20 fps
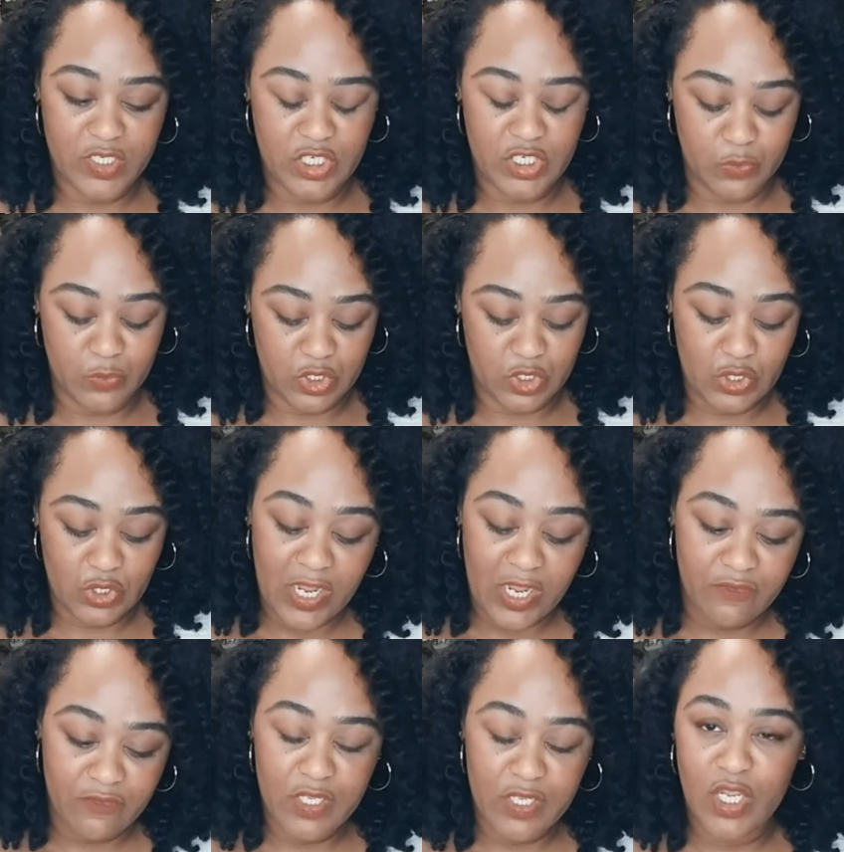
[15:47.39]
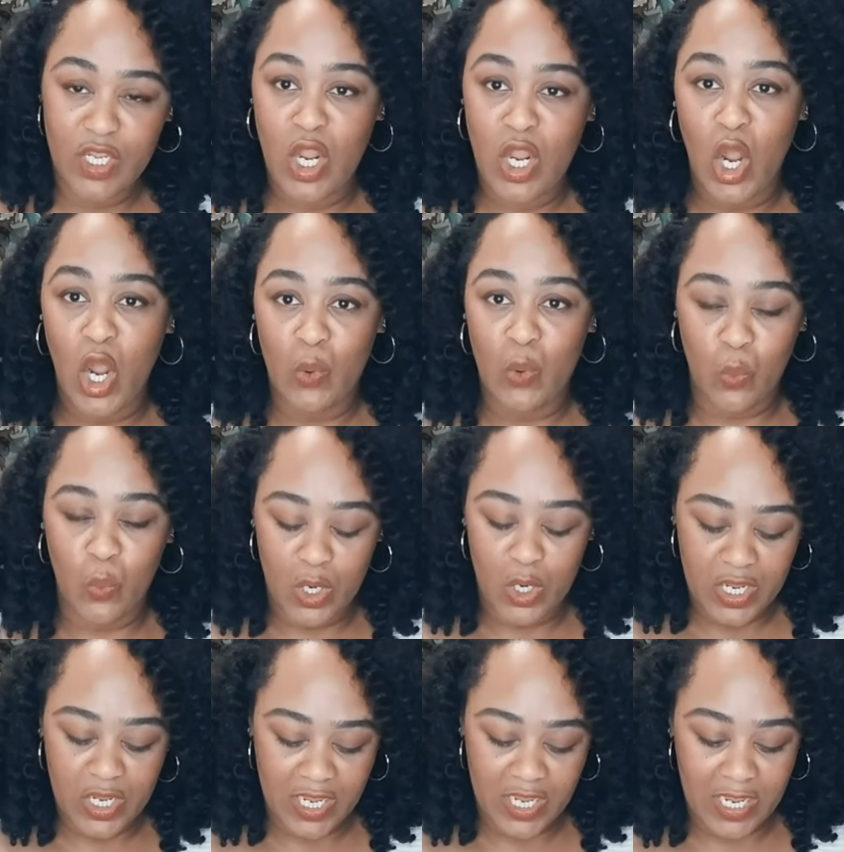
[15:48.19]
She was traveling or
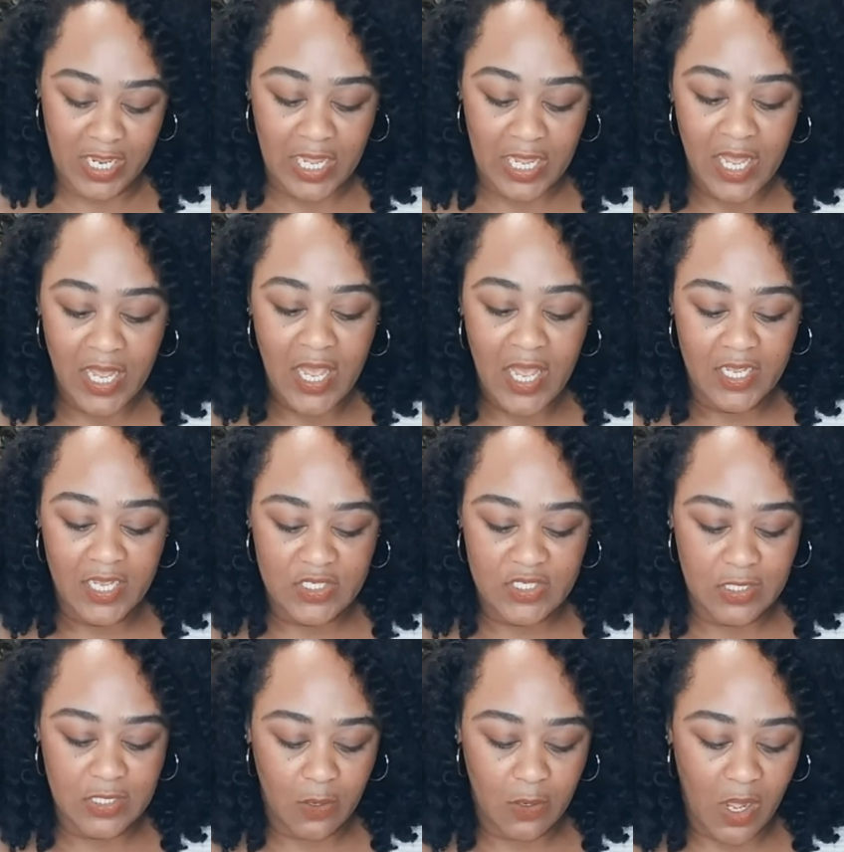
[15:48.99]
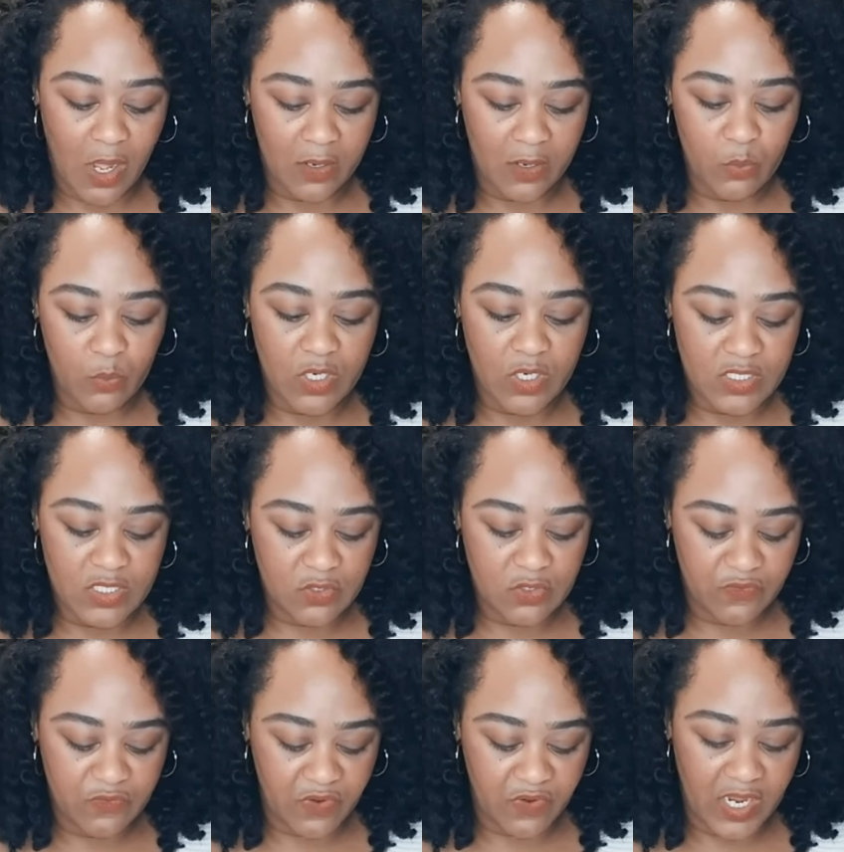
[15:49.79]
working, and so I wanted
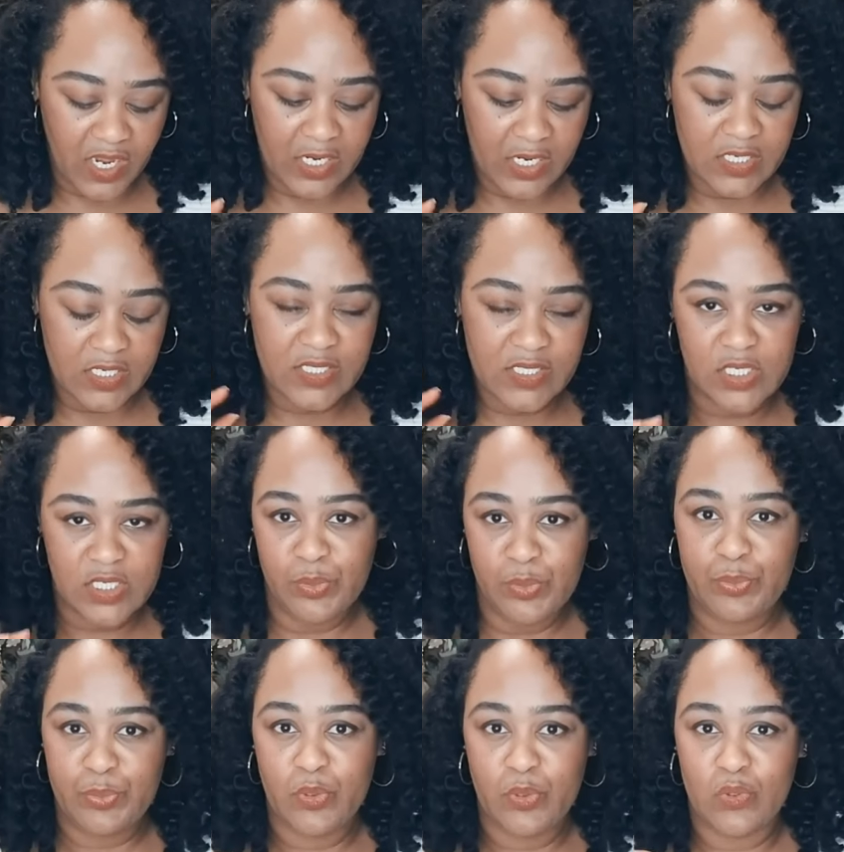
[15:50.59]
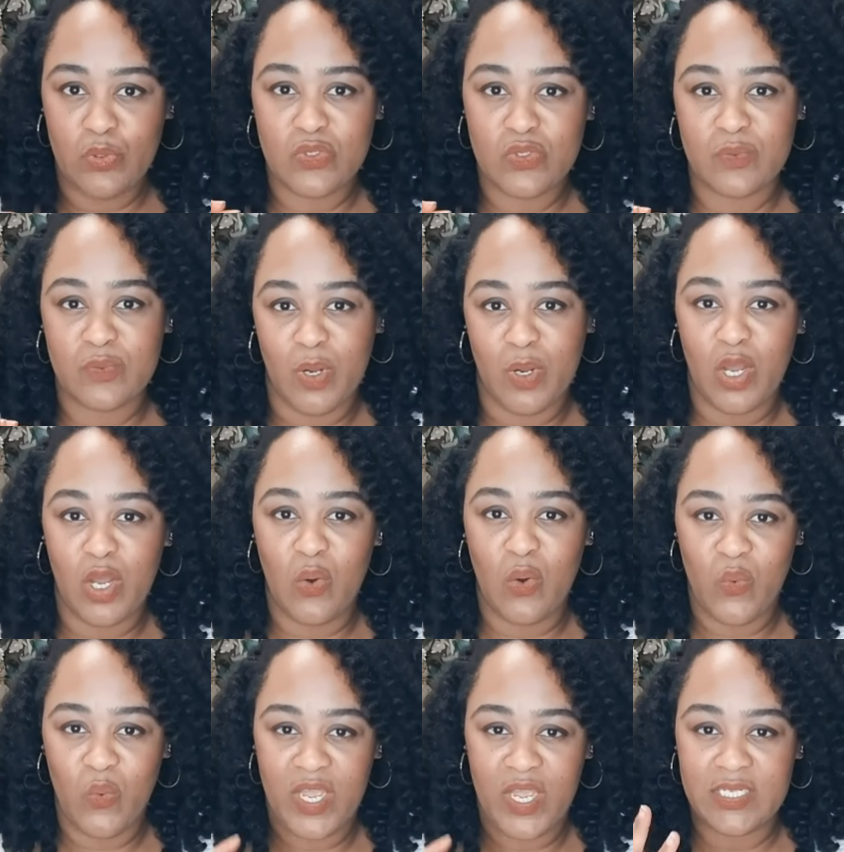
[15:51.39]
to find a simple,
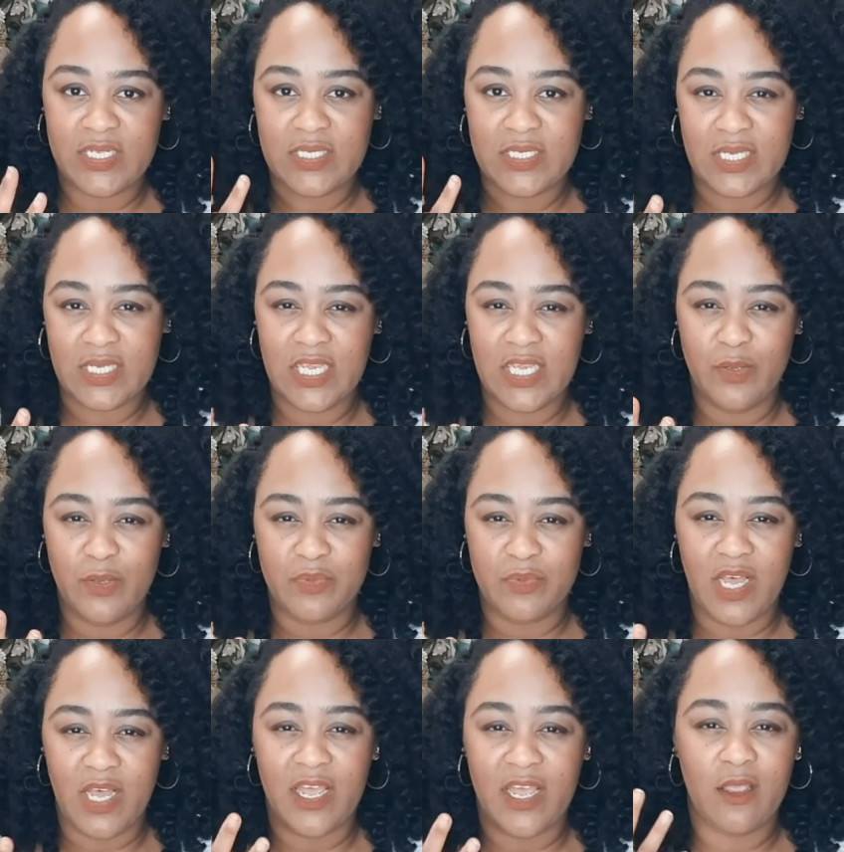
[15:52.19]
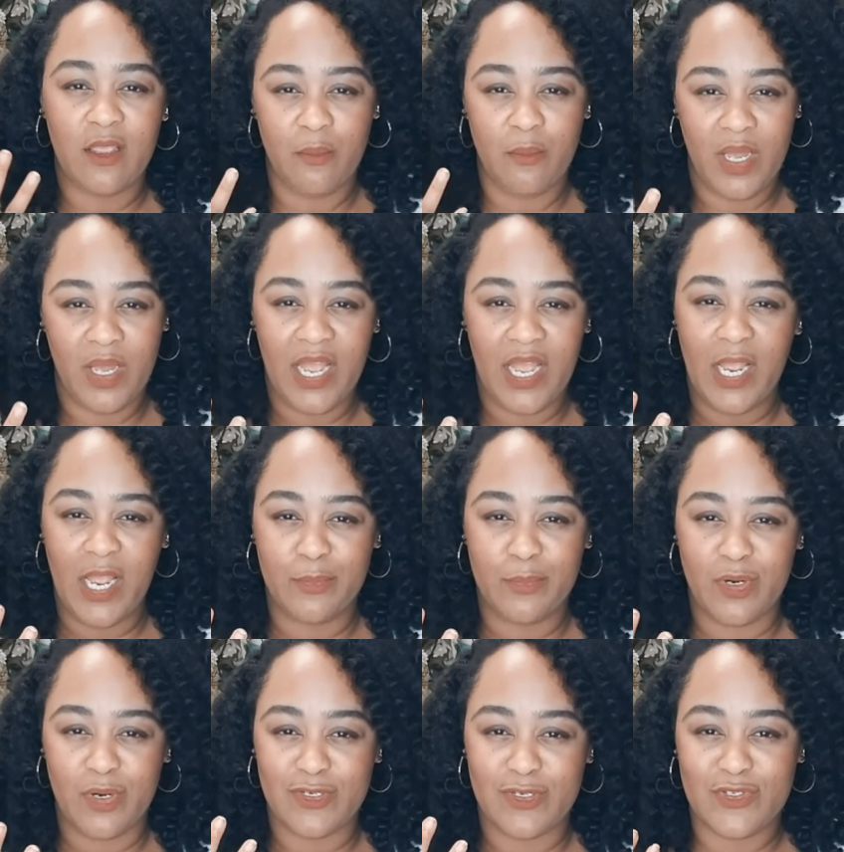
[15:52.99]
small way to keep like my
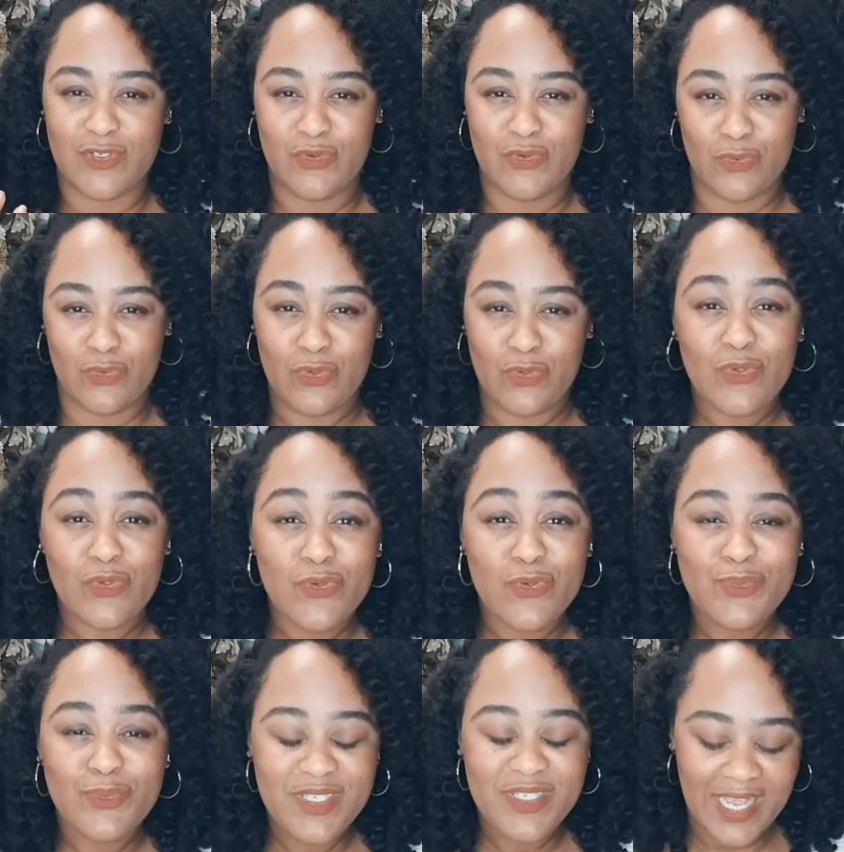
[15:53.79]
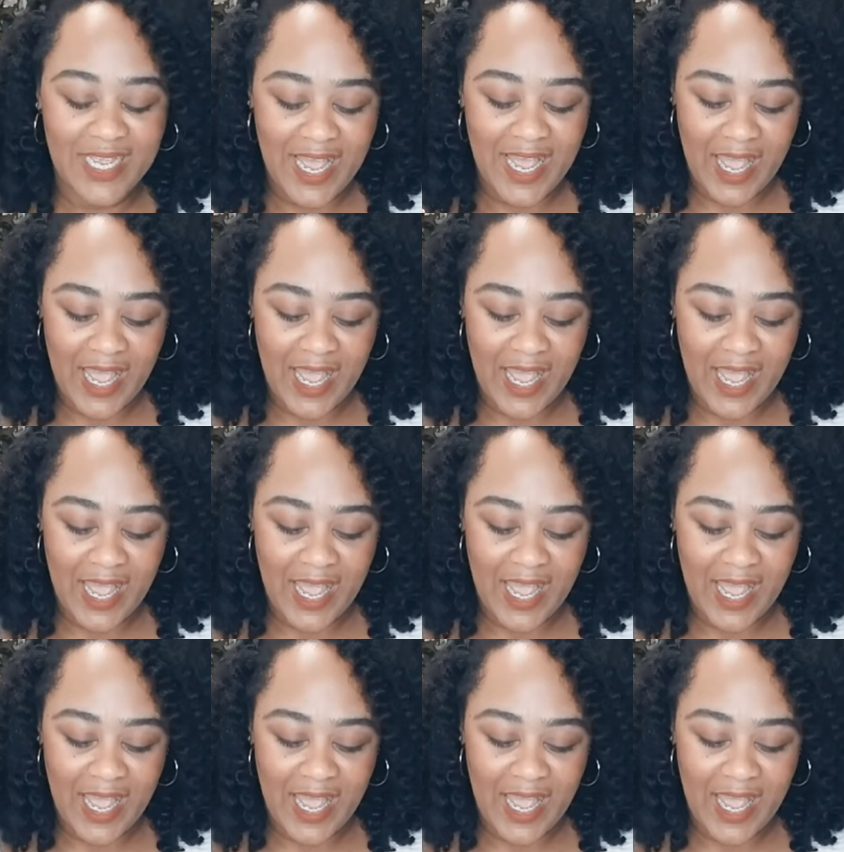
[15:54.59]
eyebrows groomed.